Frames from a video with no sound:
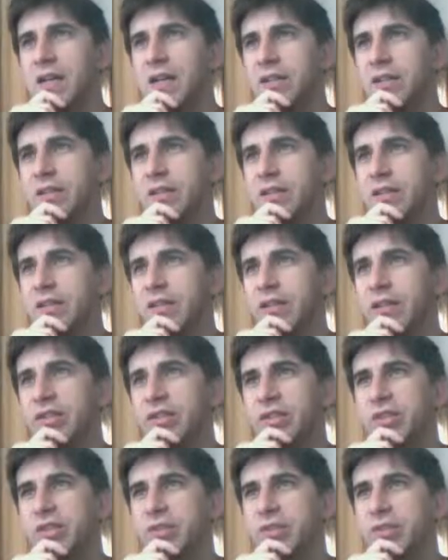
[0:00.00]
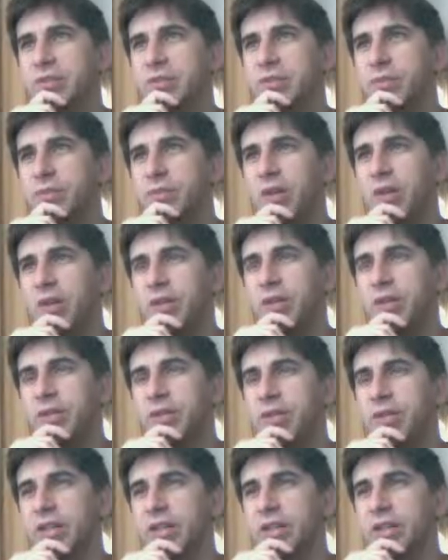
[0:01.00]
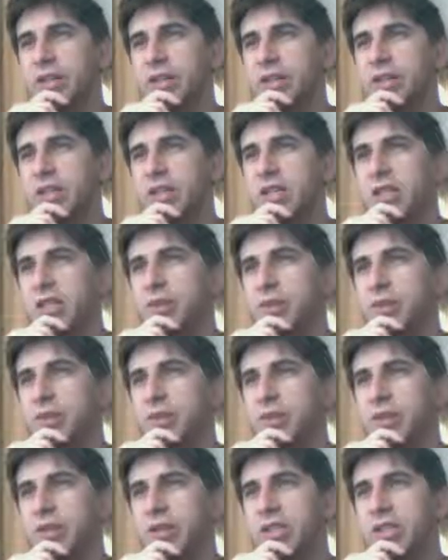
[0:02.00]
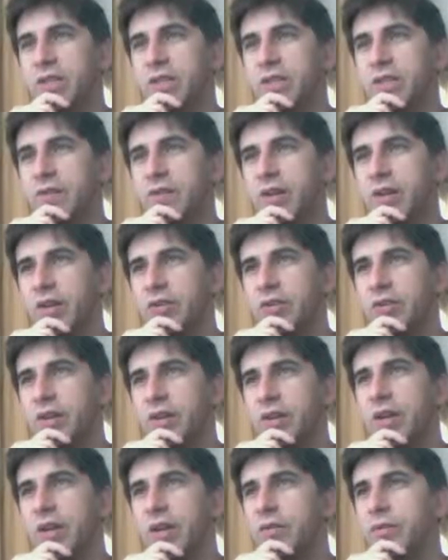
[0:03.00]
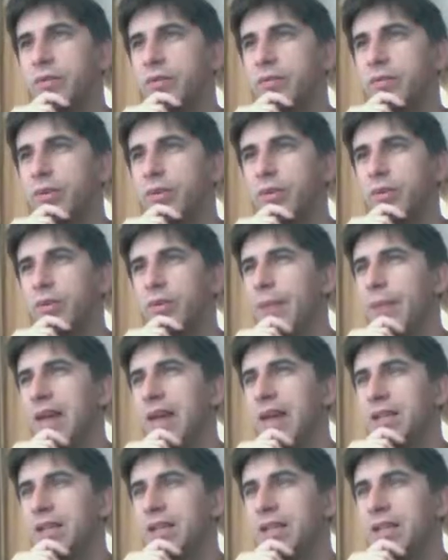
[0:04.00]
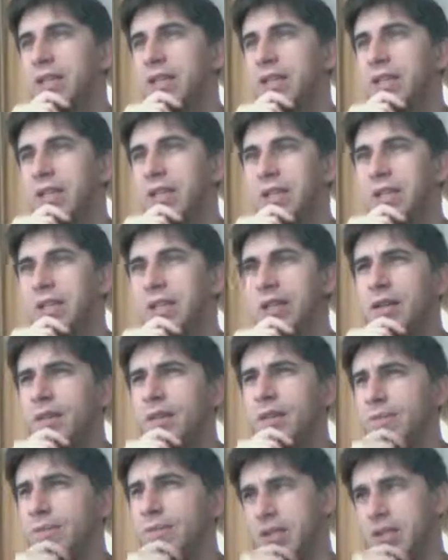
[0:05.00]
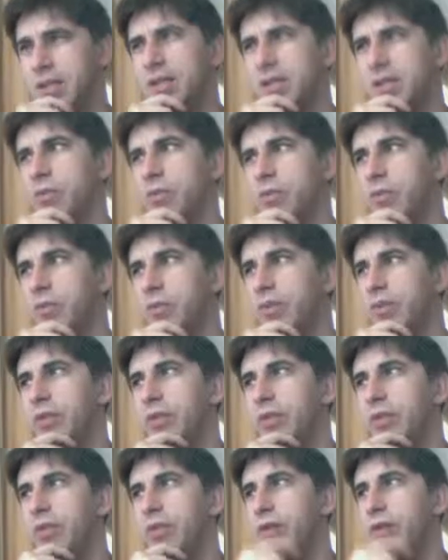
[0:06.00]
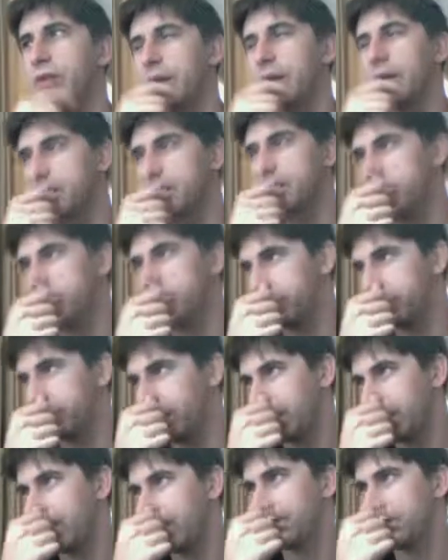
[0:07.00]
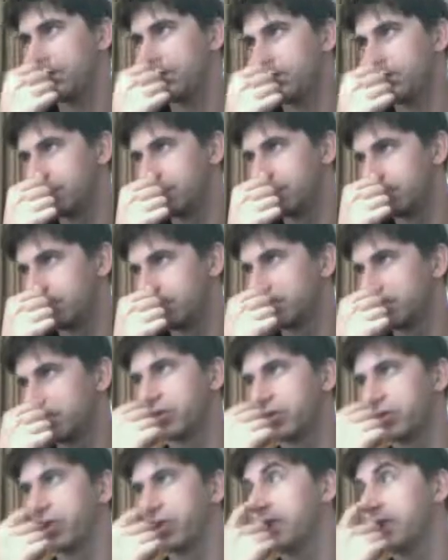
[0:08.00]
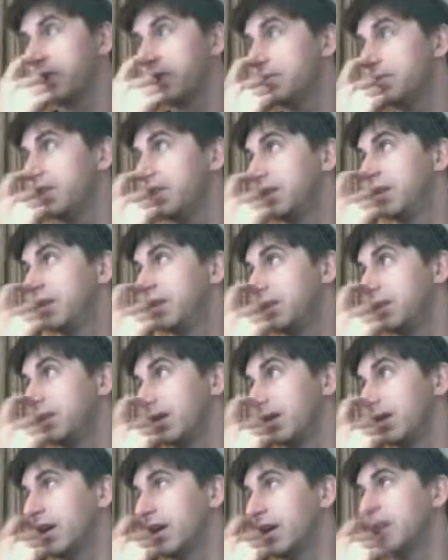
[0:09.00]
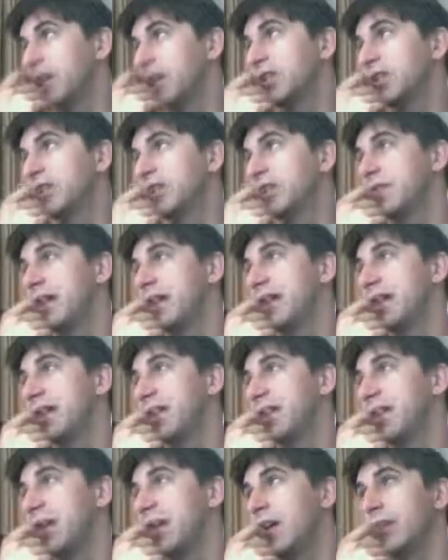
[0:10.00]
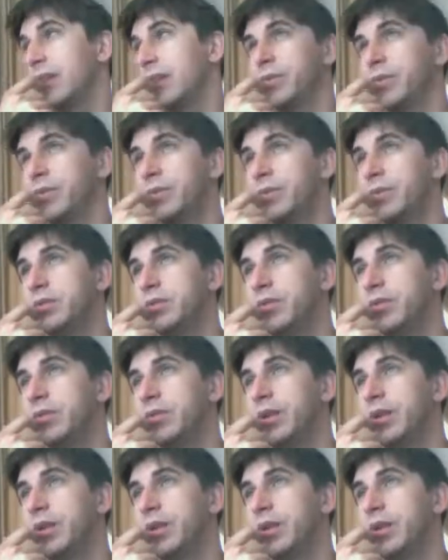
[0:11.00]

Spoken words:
So here's the scriptable object. You can see them trying to save their entry out programmatically. Is that really the way you have to do that? Create menu. Okay, I just have to add an attribute to it.